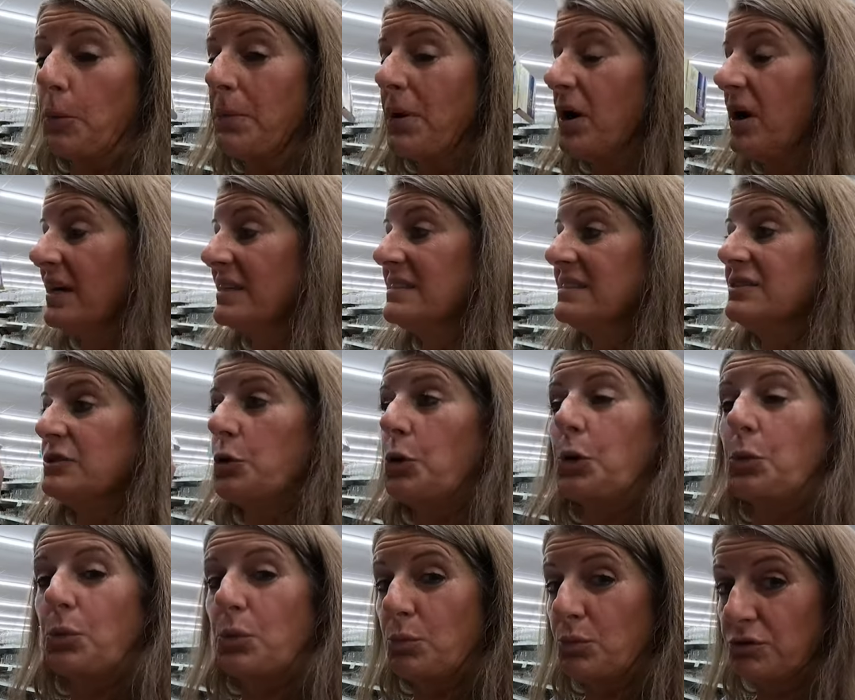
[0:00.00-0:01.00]
our pots so
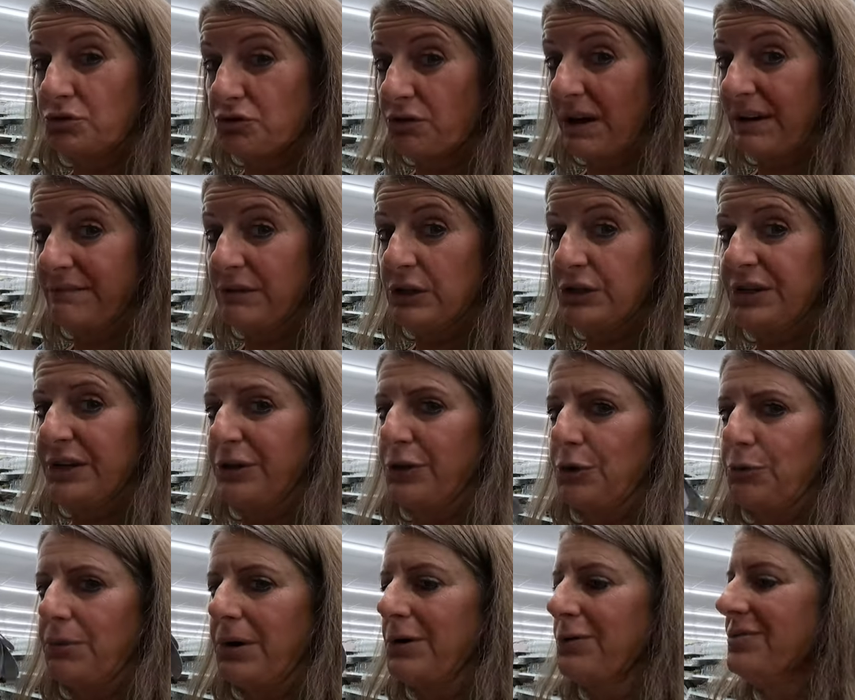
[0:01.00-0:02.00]
that when we're traveling down
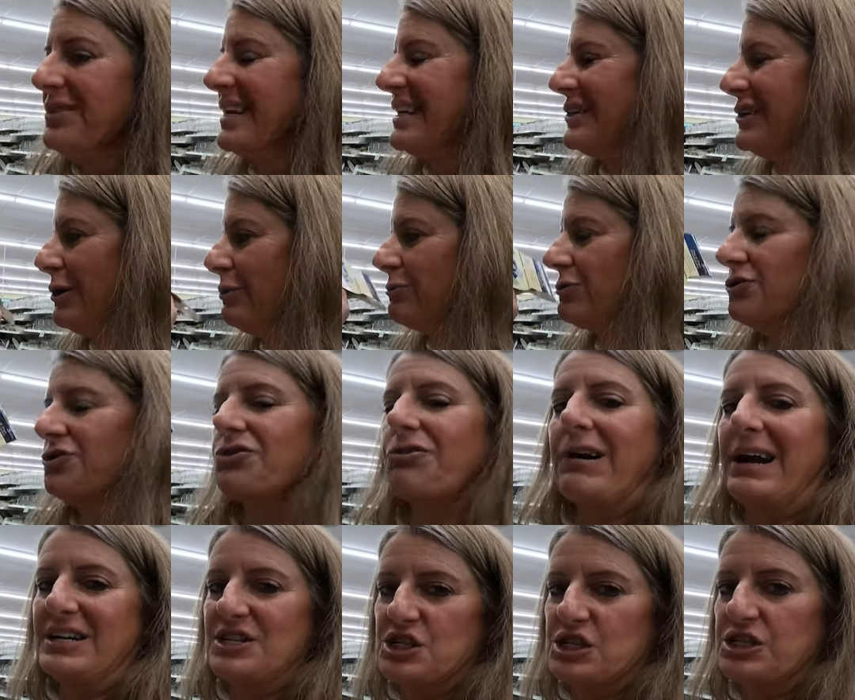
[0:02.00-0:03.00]
the road, they don't
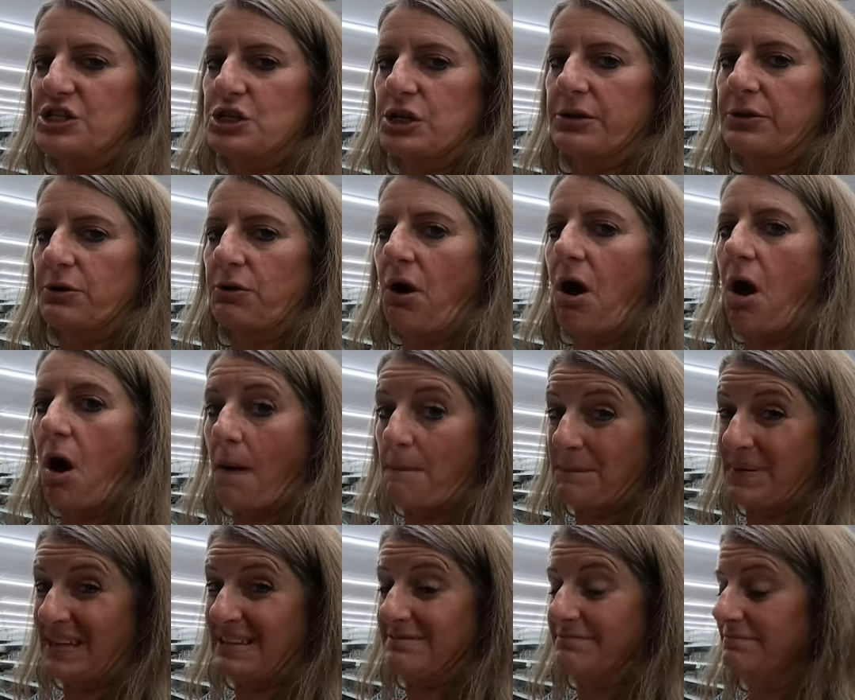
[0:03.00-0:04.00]
scratch each other up.
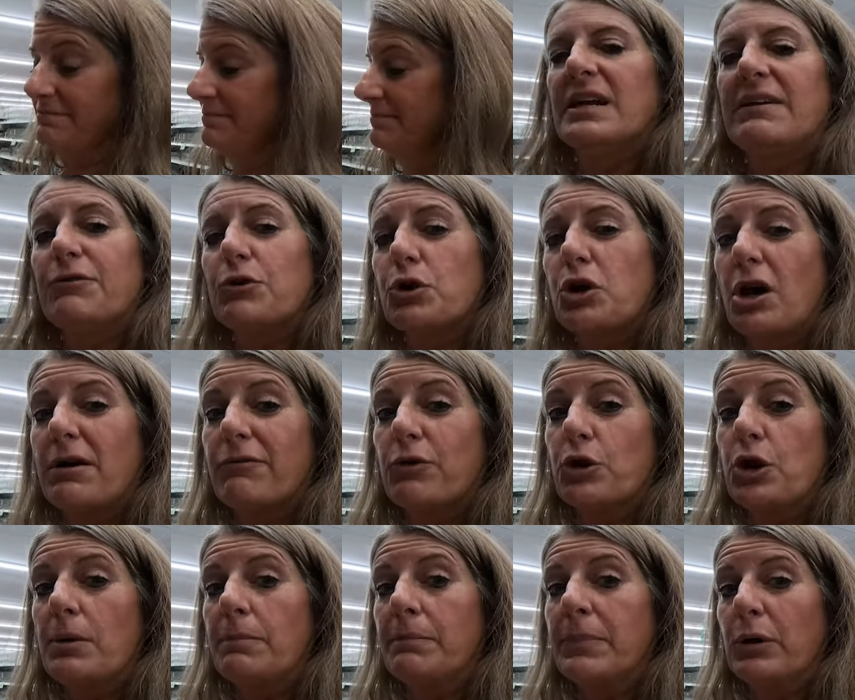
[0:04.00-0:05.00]
If you're
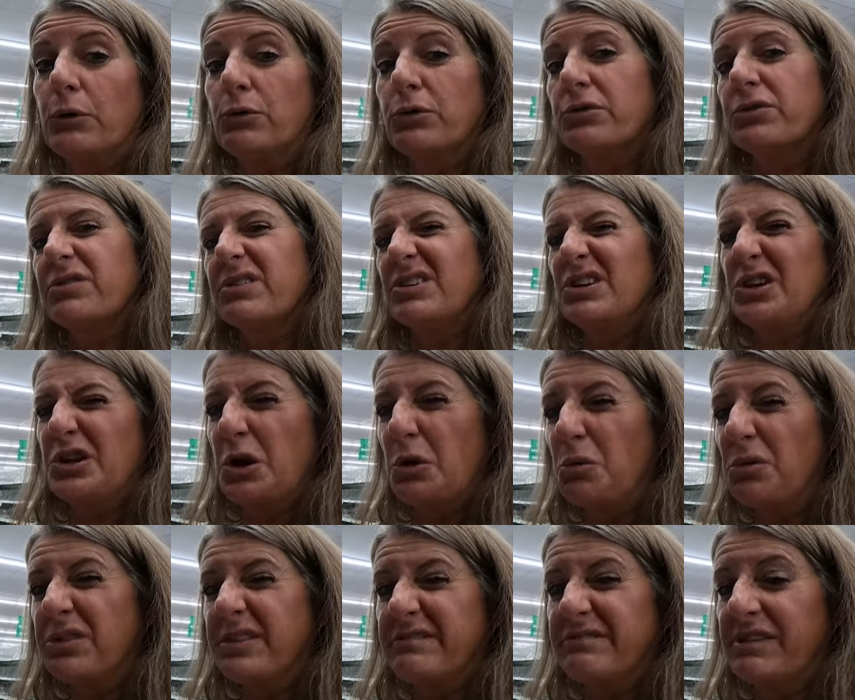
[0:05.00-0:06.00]
covering up bowls and you don't
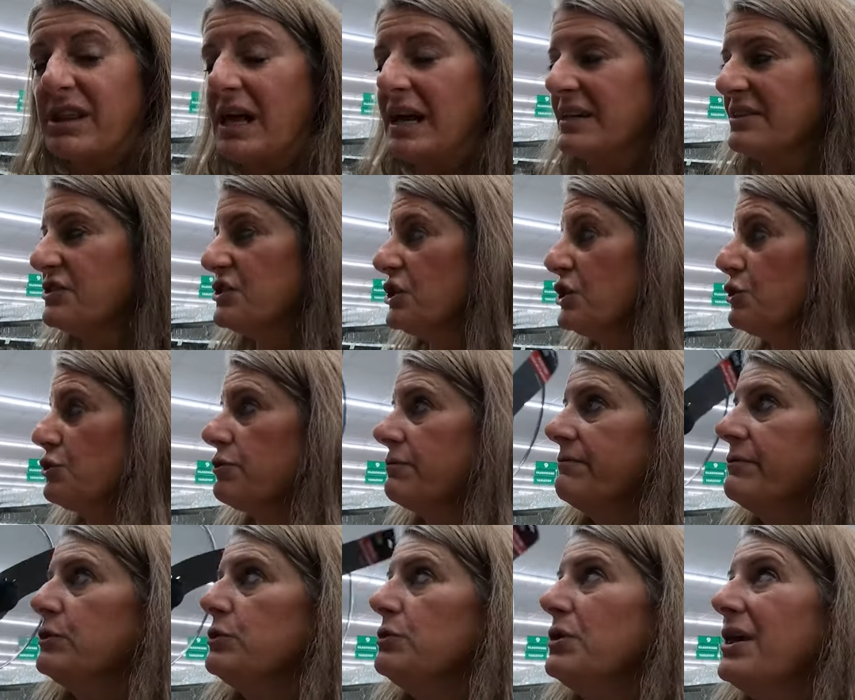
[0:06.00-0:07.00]
want the flies to get your
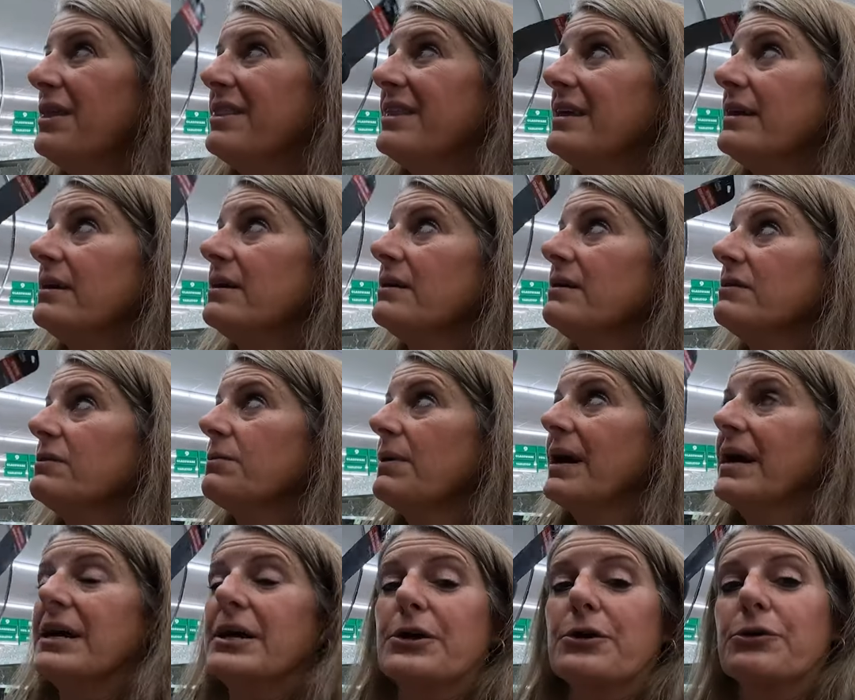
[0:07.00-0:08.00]
food, these
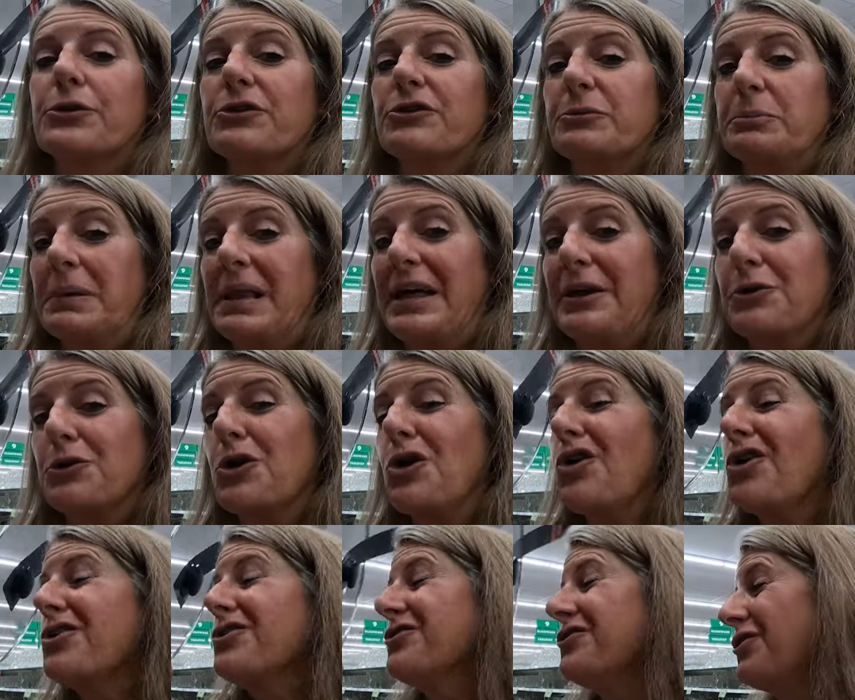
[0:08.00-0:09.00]
right here, the splatter
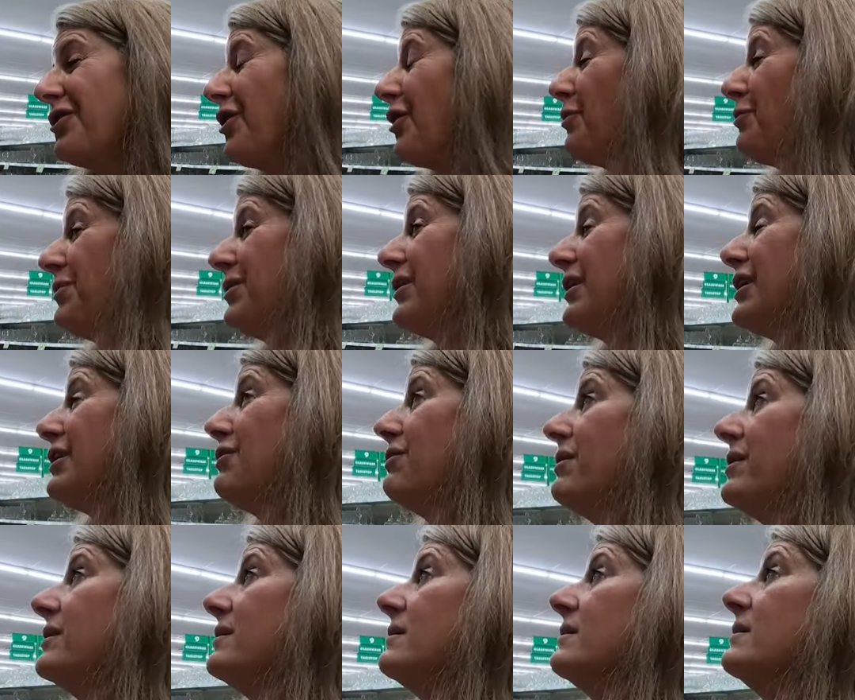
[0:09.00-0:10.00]
guards, are really
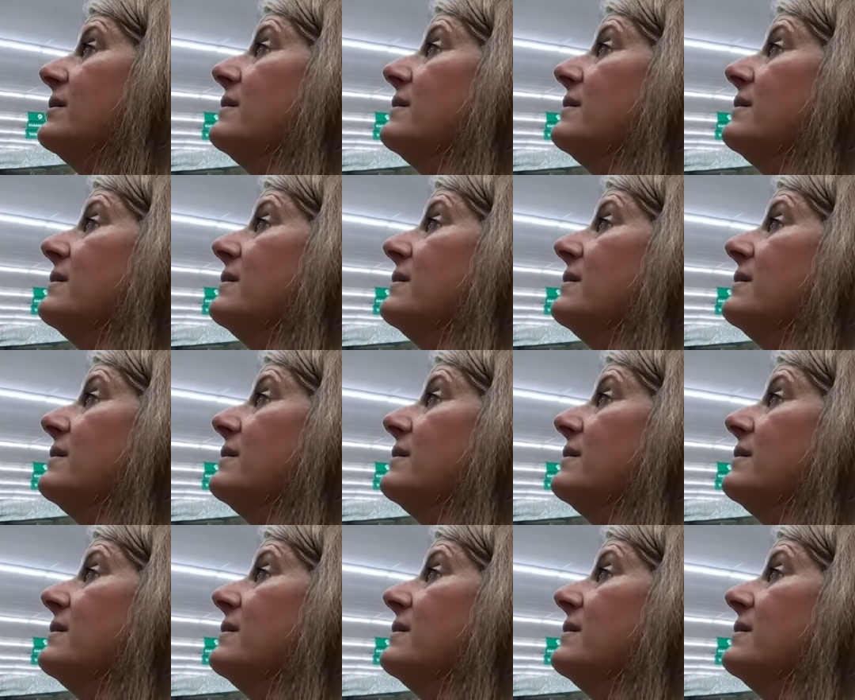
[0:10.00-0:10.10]
good.